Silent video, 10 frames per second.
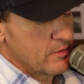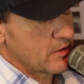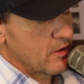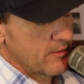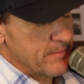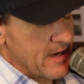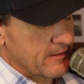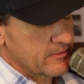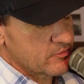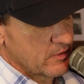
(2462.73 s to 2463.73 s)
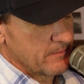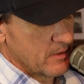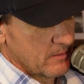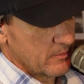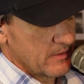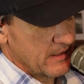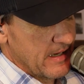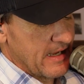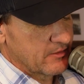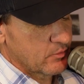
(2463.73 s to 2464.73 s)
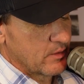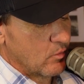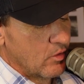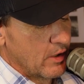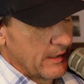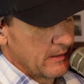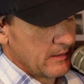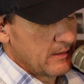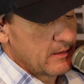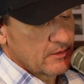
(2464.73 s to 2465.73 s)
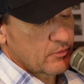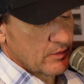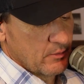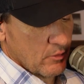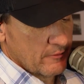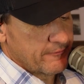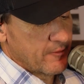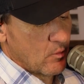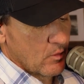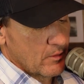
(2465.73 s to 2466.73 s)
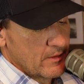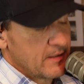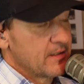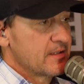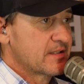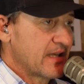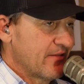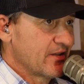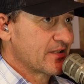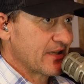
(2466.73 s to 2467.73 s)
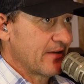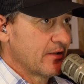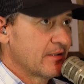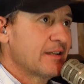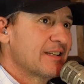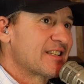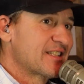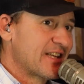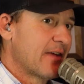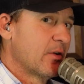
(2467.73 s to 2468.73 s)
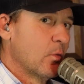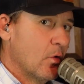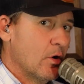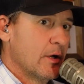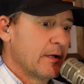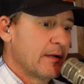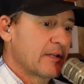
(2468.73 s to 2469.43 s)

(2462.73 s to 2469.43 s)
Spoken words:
you can call the back of the strip number at 931-314-7771,